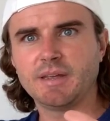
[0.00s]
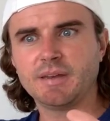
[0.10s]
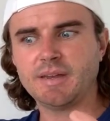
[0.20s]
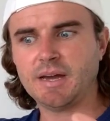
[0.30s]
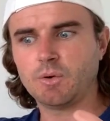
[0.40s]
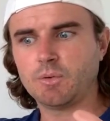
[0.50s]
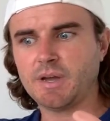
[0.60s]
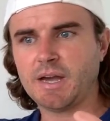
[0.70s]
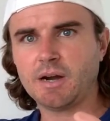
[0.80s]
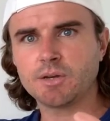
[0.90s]
Now,
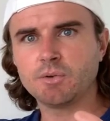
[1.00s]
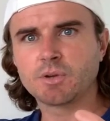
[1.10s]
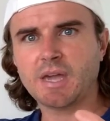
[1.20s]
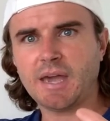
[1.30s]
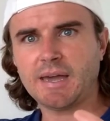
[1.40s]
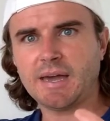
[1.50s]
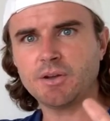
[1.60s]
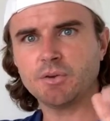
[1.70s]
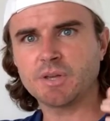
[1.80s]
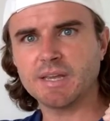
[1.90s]
how do you
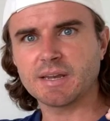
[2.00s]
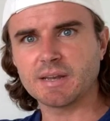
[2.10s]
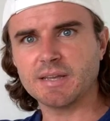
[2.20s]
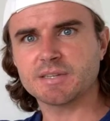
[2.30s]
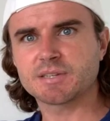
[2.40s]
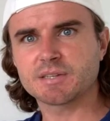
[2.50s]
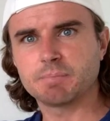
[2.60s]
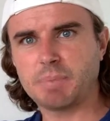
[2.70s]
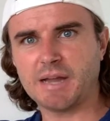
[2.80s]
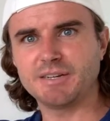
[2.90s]
get less
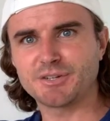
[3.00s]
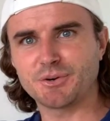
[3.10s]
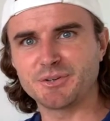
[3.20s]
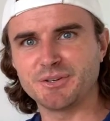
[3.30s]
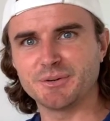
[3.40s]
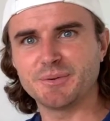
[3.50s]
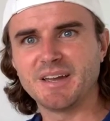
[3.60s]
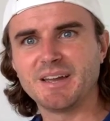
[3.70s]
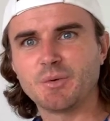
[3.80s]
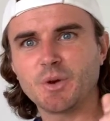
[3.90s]
paint on you?
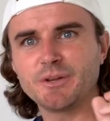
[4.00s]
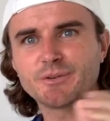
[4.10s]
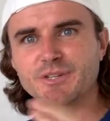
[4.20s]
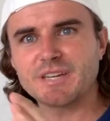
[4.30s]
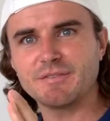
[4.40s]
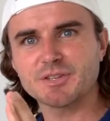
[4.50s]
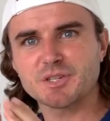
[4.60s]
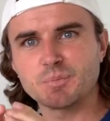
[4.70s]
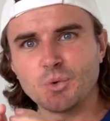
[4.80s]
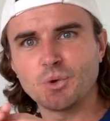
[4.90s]
Well, you just have a
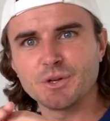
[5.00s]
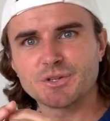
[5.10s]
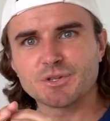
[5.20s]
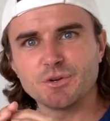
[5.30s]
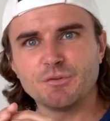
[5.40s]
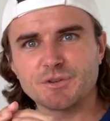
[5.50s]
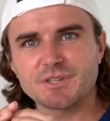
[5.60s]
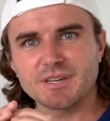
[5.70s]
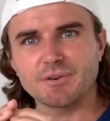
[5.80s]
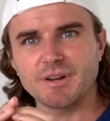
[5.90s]
smaller surface
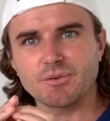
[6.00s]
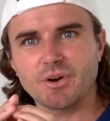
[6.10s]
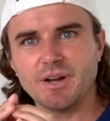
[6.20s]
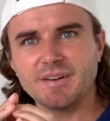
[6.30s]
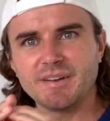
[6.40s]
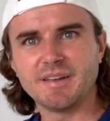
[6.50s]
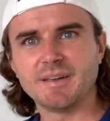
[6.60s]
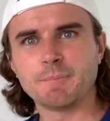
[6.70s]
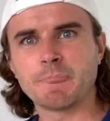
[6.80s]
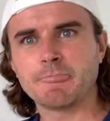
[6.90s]
area, right?
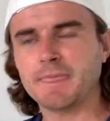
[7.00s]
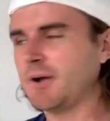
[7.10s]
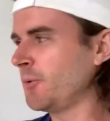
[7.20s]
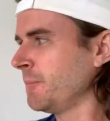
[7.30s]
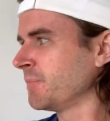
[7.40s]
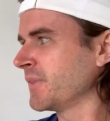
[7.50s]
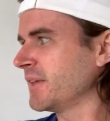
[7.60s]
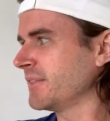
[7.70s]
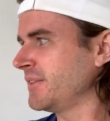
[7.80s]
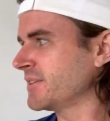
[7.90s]
Now,
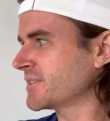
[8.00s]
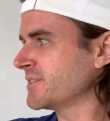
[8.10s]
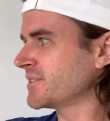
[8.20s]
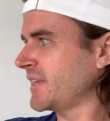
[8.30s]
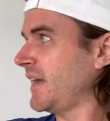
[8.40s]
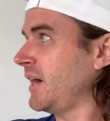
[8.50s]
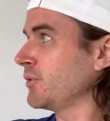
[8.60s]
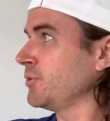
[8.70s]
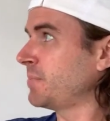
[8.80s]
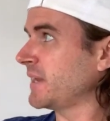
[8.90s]
this is how
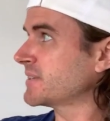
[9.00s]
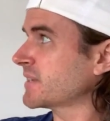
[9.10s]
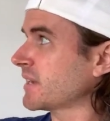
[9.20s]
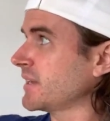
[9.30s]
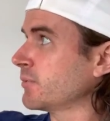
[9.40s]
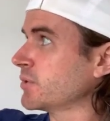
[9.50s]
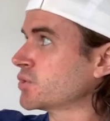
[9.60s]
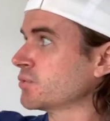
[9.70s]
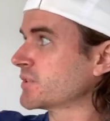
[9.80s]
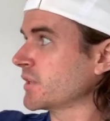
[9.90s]
you basically
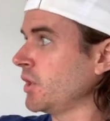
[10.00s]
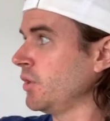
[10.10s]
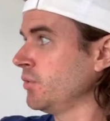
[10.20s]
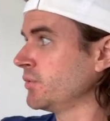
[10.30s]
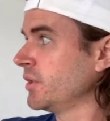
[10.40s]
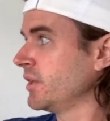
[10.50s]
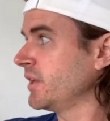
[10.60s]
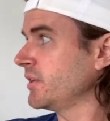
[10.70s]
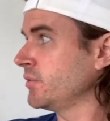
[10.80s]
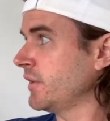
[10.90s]
reduce the load.
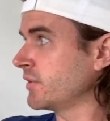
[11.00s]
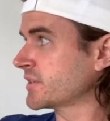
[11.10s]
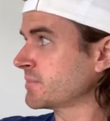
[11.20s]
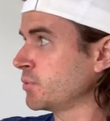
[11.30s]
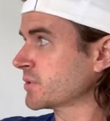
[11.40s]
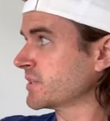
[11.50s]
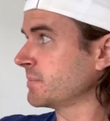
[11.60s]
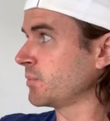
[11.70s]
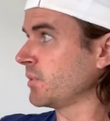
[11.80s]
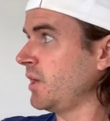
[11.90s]
You have a more
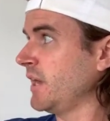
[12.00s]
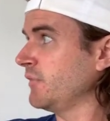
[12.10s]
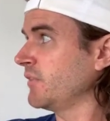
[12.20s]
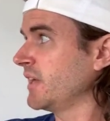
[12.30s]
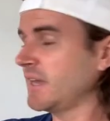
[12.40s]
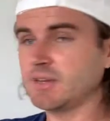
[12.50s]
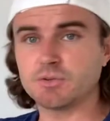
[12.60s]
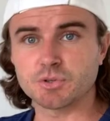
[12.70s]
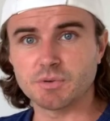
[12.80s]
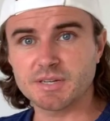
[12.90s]
simple life, and you
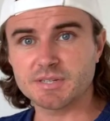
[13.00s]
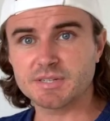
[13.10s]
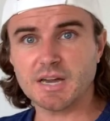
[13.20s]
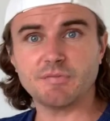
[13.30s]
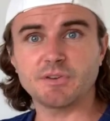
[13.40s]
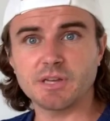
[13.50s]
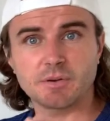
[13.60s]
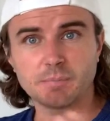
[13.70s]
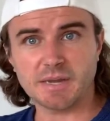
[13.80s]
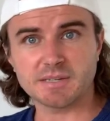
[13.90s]
do less stuff, and
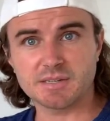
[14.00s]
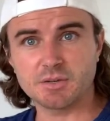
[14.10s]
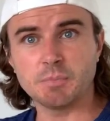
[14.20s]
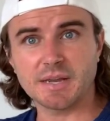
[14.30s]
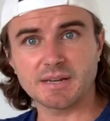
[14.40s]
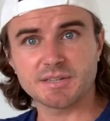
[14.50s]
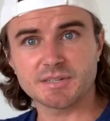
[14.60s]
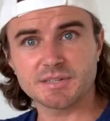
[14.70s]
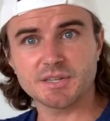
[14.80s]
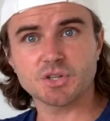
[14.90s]
you make less
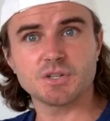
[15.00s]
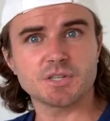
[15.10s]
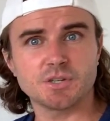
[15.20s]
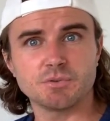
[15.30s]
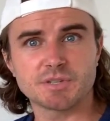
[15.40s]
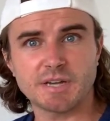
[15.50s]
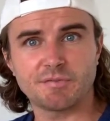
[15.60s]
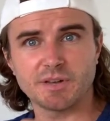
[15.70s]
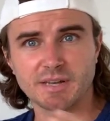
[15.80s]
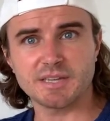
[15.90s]
decisions, and you
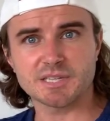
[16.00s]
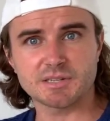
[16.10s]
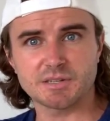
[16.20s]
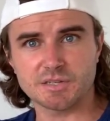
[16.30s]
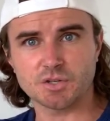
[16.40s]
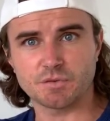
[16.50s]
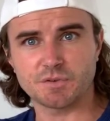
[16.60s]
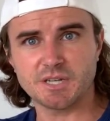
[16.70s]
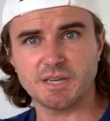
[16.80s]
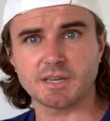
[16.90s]
suffer less decision
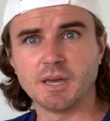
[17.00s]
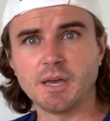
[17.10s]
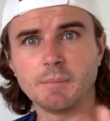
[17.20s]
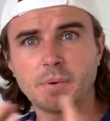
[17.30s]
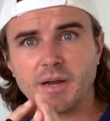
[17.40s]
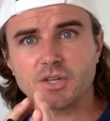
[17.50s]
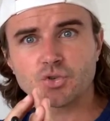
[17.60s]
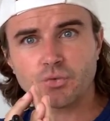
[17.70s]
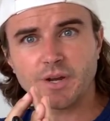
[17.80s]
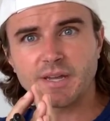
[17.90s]
fatigue by
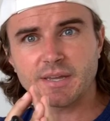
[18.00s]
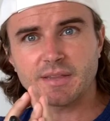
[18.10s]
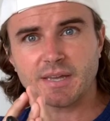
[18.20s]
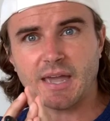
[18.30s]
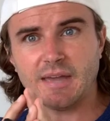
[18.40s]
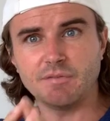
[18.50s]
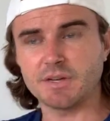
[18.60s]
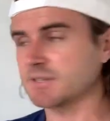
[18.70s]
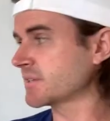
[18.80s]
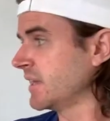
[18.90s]
shrinking the
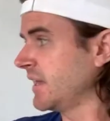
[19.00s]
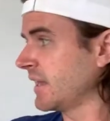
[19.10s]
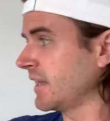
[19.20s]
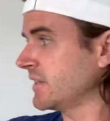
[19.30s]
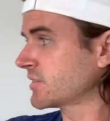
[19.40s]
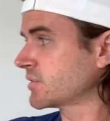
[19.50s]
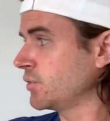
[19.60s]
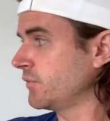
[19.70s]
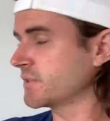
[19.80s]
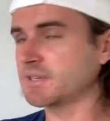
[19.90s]
canvas, less
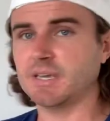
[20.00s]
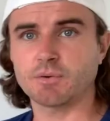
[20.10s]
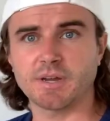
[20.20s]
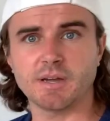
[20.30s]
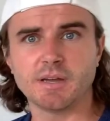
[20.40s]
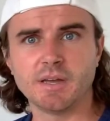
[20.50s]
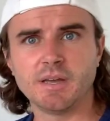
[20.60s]
surface area.